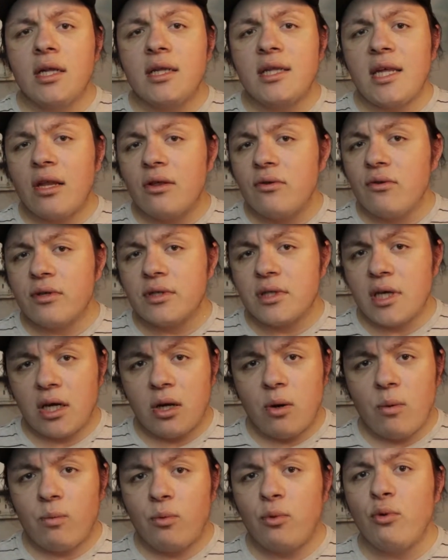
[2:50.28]
that looks
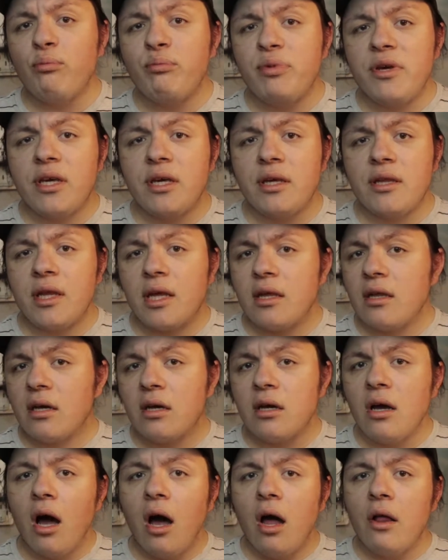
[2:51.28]
like a ruby, that the
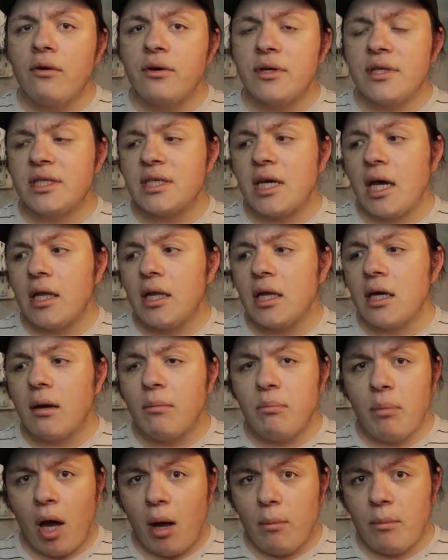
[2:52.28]
color is kind of like
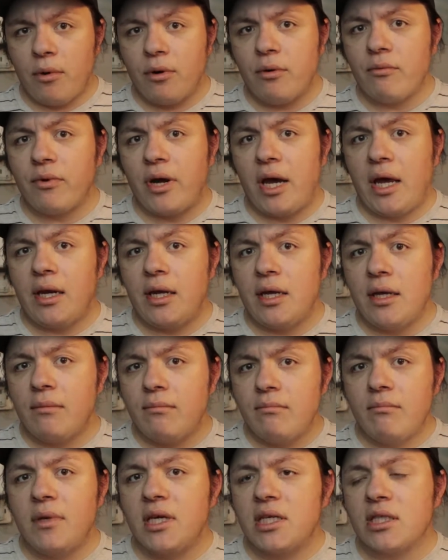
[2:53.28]
a
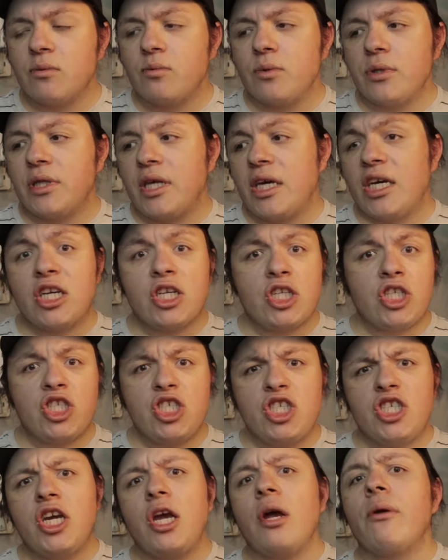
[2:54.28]
pomegranate mixed with like a
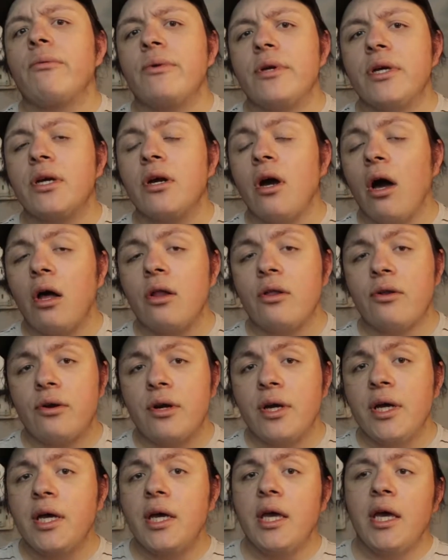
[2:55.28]
cherry
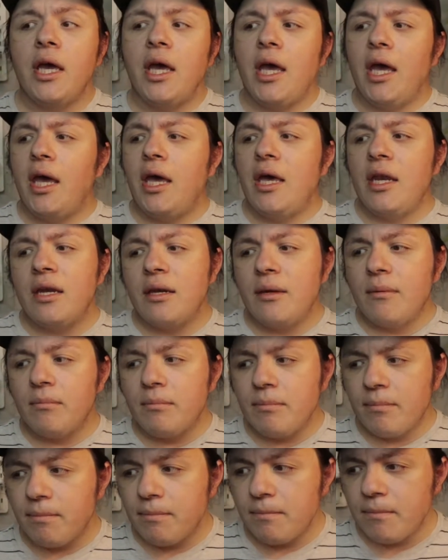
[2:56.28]
color. And
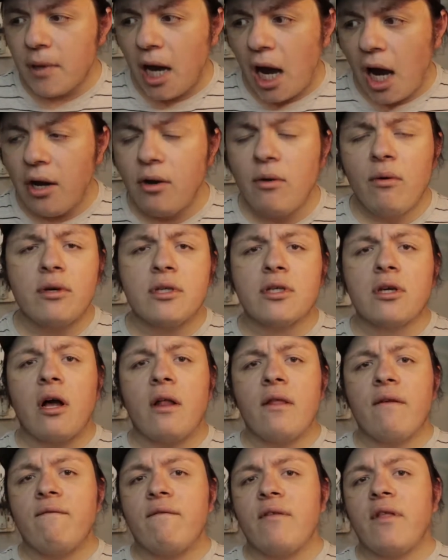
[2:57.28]
I know it's
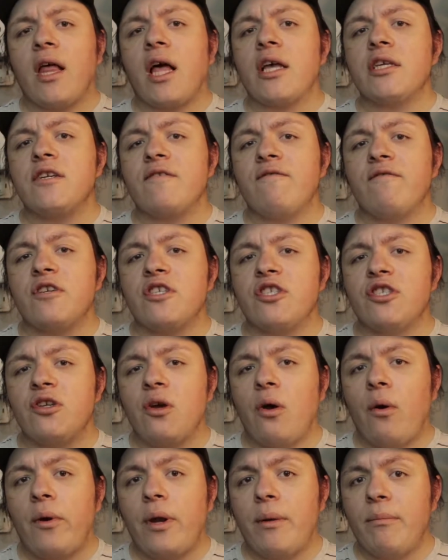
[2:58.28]
called a philosopher's
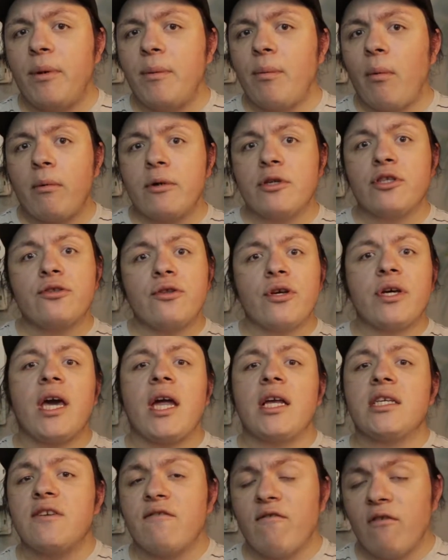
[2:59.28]
stone and people always look at
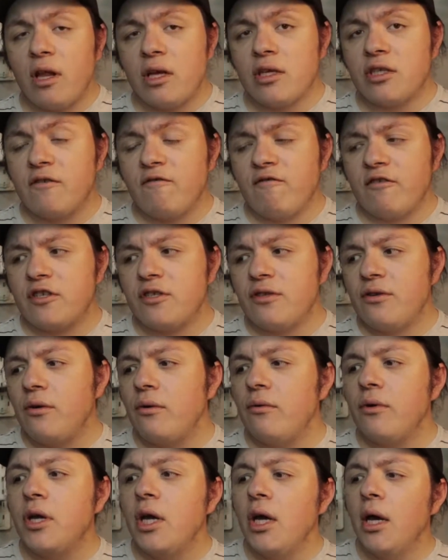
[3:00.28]
it as a philosopher's
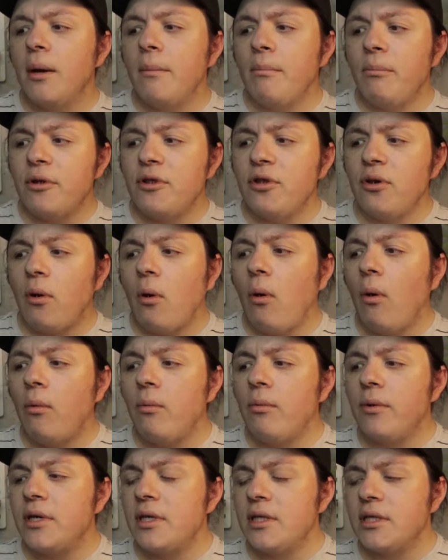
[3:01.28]
stone, but they
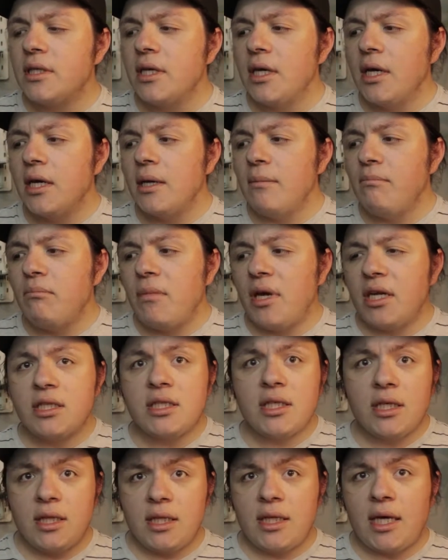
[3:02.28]
always
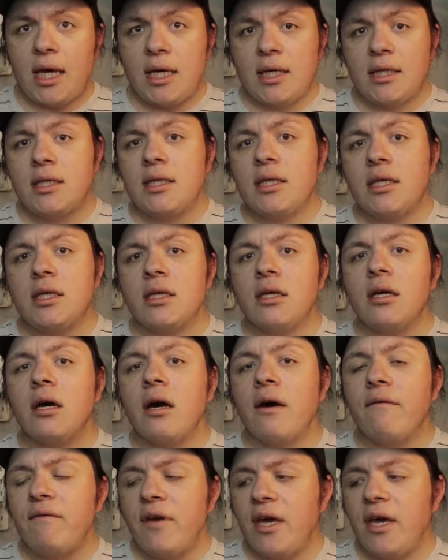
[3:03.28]
mention the idea of